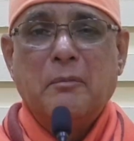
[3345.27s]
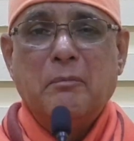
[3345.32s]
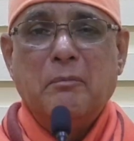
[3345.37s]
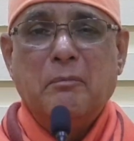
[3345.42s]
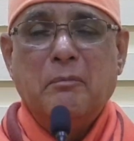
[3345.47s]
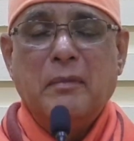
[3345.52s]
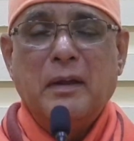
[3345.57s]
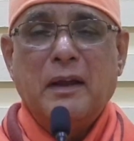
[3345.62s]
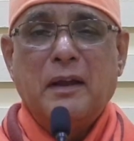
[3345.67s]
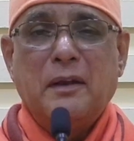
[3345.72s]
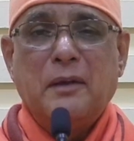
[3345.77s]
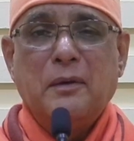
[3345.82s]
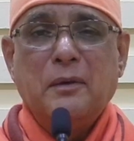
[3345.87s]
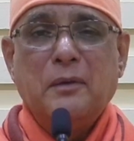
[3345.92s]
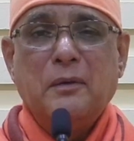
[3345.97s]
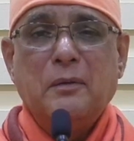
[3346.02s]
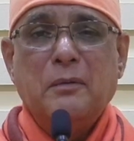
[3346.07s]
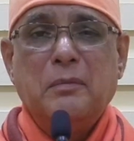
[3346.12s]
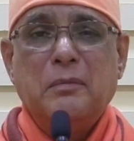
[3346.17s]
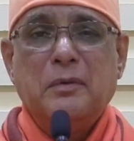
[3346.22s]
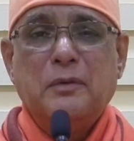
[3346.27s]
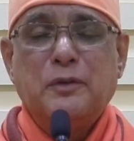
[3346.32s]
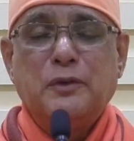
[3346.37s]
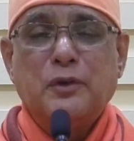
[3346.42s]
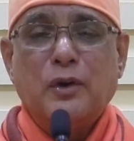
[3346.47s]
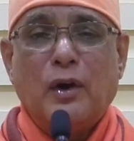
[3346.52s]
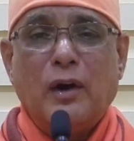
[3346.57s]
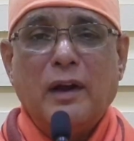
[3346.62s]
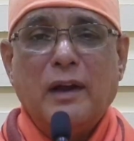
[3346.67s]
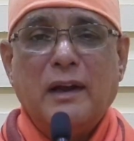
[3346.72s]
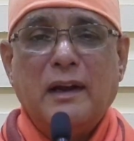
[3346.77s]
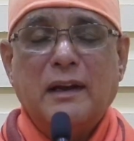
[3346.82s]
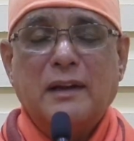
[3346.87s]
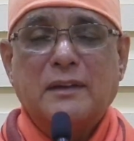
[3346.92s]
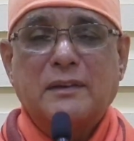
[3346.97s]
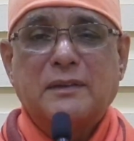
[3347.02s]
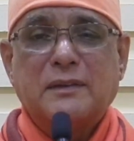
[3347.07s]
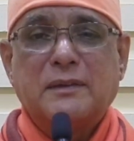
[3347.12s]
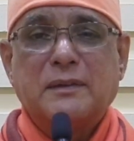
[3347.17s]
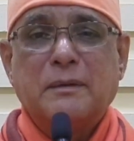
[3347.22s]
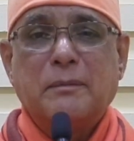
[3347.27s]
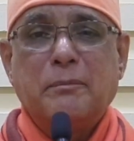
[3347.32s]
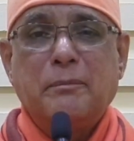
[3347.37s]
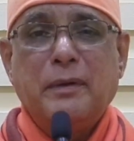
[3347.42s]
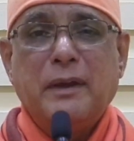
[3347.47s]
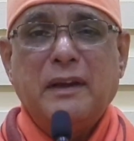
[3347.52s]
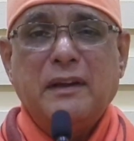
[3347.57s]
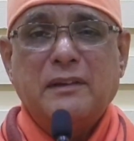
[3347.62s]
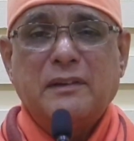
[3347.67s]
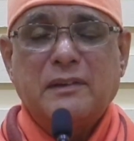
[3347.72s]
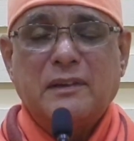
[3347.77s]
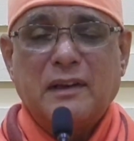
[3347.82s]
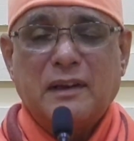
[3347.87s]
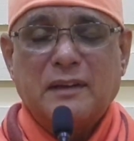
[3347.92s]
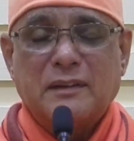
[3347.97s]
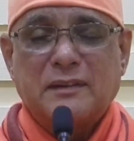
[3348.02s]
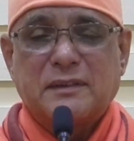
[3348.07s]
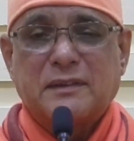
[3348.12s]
make you joyless, peaceless,